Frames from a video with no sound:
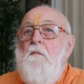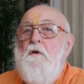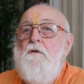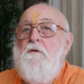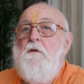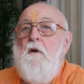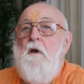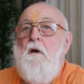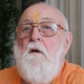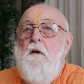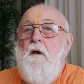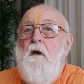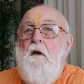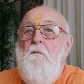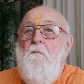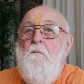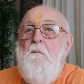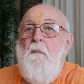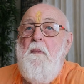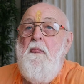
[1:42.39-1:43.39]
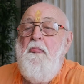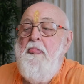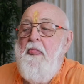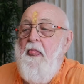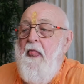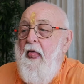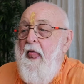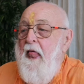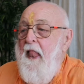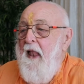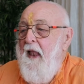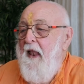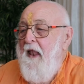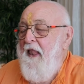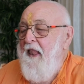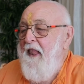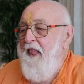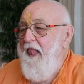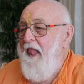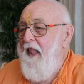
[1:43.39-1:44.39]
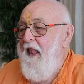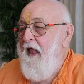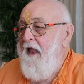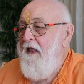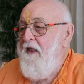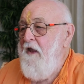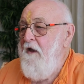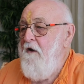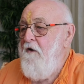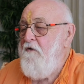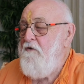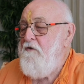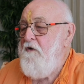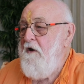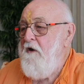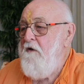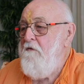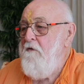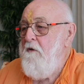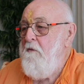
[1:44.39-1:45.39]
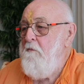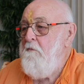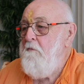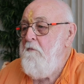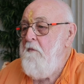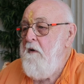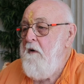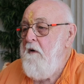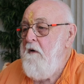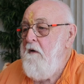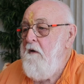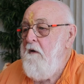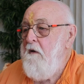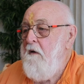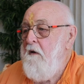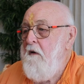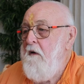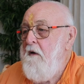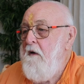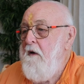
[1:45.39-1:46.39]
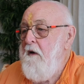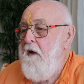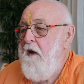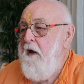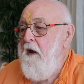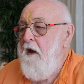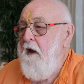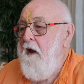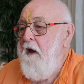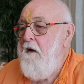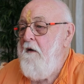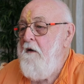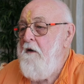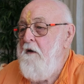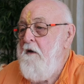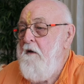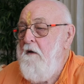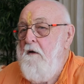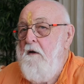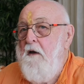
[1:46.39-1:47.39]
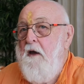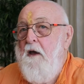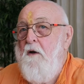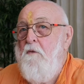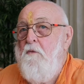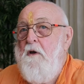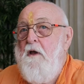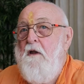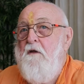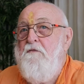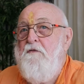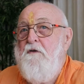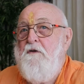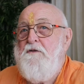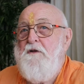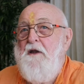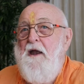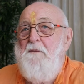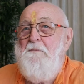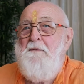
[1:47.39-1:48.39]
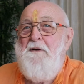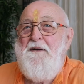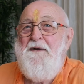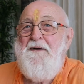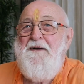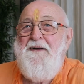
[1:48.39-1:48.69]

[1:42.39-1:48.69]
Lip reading: I said, okay. And then I said to him, how are we going to fix it up?